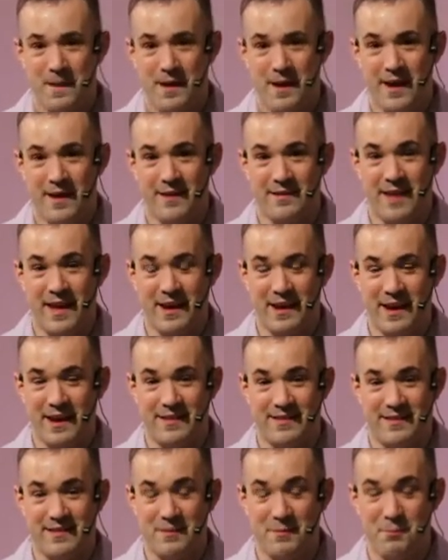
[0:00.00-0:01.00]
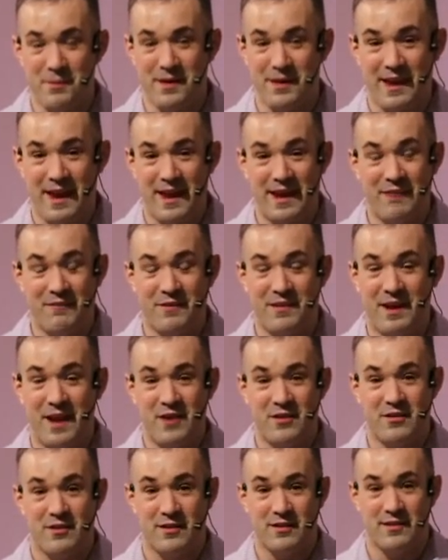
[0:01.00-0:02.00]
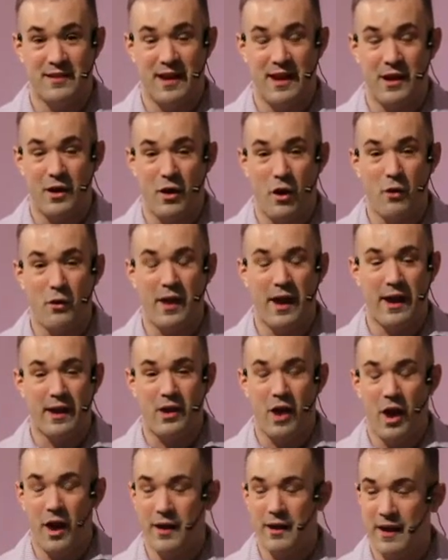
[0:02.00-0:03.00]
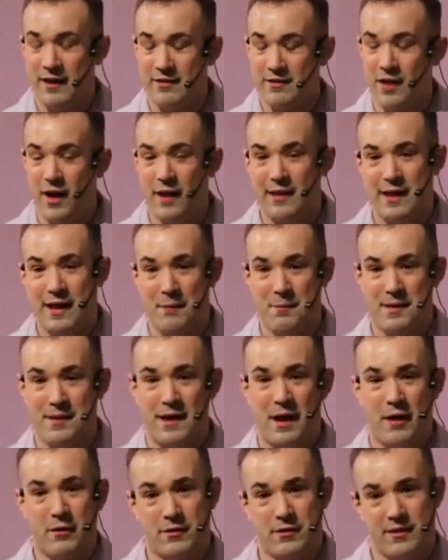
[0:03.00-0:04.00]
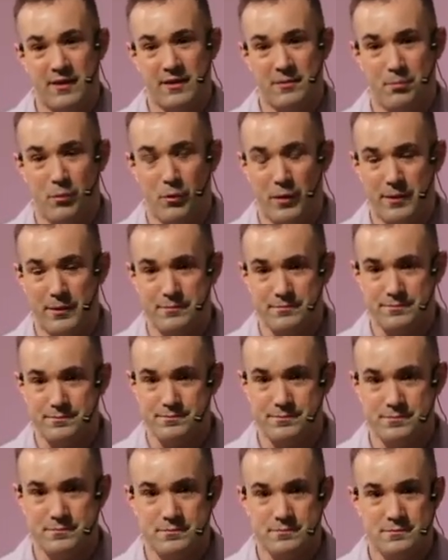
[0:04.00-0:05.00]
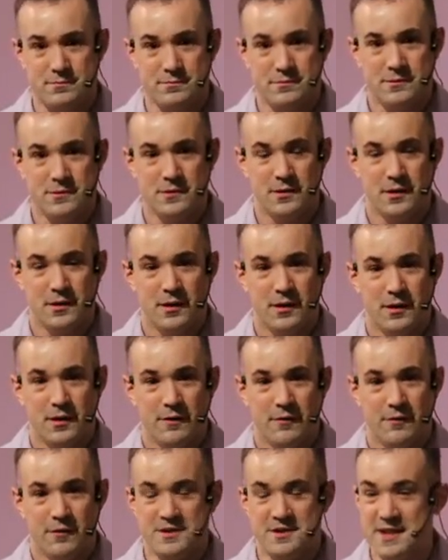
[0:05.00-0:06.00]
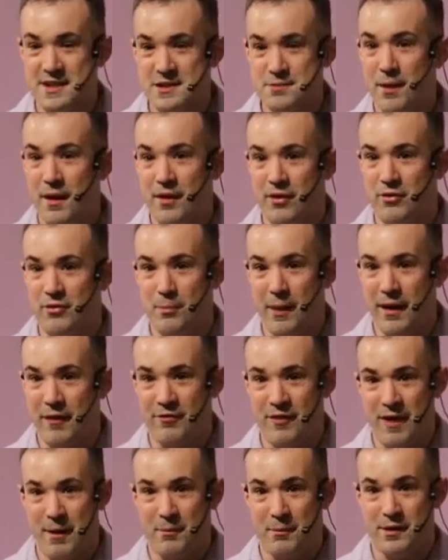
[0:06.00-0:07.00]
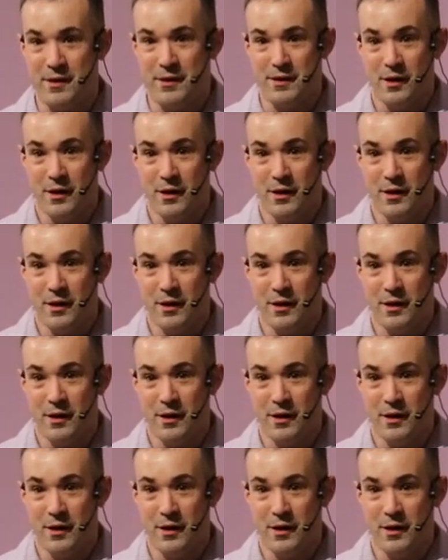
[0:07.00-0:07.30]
is that it's simply an invitation to say, okay, God has not let me down to this point. For 6 months, my family